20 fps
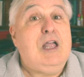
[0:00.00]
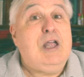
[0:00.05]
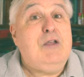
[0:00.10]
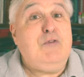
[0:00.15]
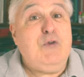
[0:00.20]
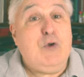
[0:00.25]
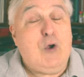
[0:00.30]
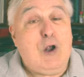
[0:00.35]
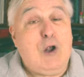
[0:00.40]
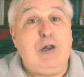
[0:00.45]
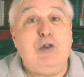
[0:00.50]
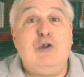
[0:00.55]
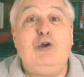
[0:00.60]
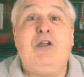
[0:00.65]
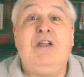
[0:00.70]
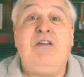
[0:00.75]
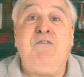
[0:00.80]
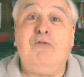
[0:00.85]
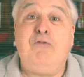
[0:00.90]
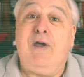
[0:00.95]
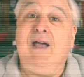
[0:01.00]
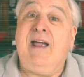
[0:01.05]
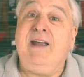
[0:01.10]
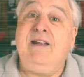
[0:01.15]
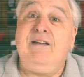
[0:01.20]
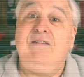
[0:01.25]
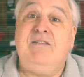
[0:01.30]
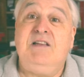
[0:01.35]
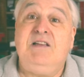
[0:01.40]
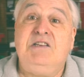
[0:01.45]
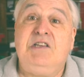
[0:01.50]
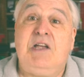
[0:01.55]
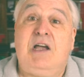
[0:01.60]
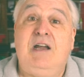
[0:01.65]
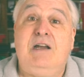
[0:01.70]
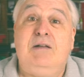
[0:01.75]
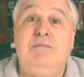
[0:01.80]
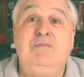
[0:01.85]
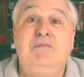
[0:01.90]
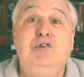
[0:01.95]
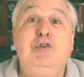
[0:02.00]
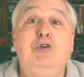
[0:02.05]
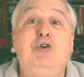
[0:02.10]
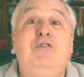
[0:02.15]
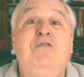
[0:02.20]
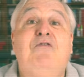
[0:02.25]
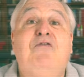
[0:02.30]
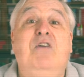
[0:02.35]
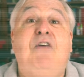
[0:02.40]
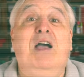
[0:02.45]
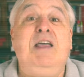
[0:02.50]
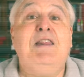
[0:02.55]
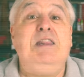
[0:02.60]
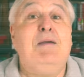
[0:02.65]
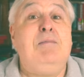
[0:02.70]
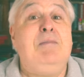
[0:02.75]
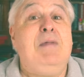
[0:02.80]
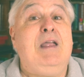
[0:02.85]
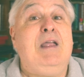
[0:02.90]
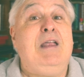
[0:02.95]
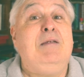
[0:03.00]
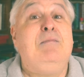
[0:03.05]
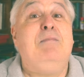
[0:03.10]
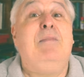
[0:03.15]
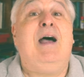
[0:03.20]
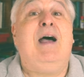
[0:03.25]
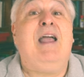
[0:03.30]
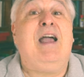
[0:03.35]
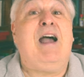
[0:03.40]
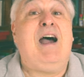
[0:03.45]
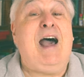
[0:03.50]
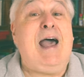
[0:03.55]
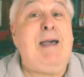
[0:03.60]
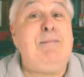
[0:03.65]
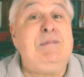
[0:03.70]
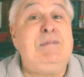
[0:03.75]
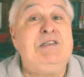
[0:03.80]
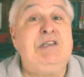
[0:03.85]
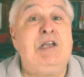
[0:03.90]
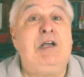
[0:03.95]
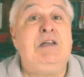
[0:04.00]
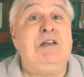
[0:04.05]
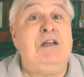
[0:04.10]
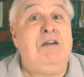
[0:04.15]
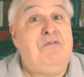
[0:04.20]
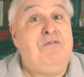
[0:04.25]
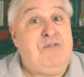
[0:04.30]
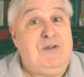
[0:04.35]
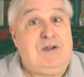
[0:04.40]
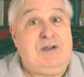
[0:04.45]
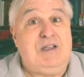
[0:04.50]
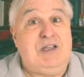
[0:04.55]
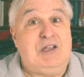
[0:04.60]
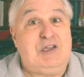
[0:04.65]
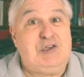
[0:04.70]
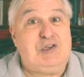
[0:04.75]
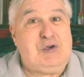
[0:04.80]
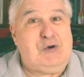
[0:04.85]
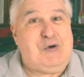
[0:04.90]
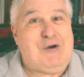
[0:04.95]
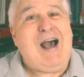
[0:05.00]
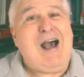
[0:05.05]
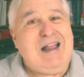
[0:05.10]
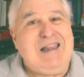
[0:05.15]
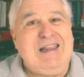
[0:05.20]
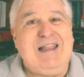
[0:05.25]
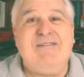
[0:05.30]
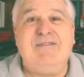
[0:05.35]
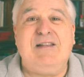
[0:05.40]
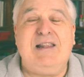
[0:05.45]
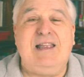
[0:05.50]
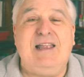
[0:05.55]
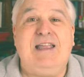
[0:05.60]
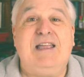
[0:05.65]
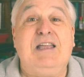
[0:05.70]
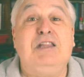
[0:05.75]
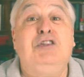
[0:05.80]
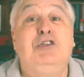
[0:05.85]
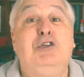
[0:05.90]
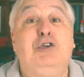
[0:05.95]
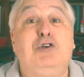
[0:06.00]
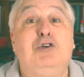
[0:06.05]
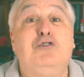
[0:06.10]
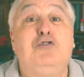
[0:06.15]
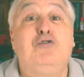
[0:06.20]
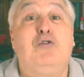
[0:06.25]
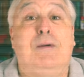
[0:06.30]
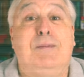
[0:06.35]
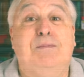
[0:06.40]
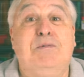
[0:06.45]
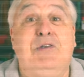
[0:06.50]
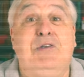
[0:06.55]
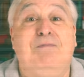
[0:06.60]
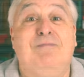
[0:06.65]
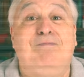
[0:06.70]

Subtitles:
If you are looking for any of these items, you can find them in my Amazon affiliate store. I'll leave a link in the description.